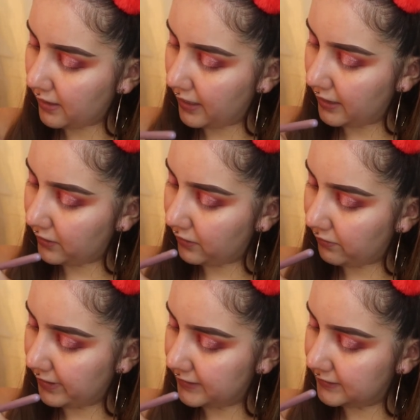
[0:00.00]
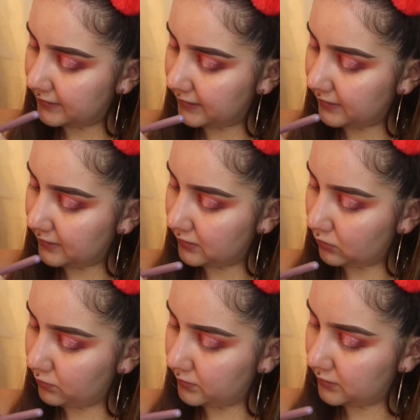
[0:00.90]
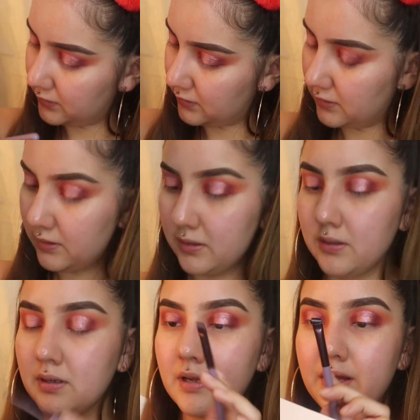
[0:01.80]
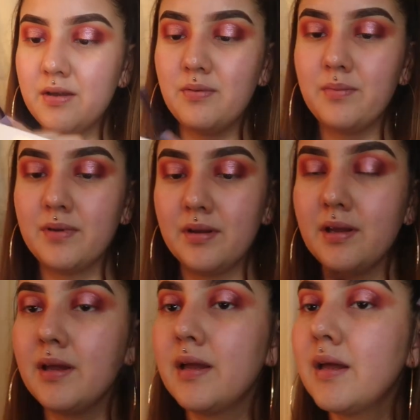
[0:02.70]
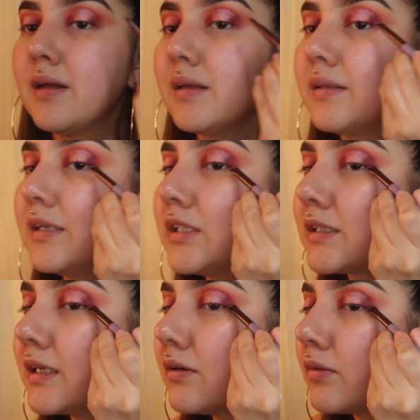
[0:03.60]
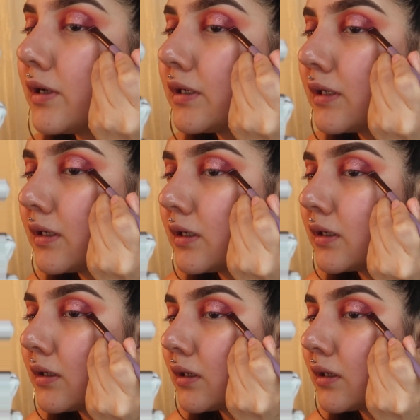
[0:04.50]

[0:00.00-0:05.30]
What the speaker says: And Crazy. Oops. You just kind of wanna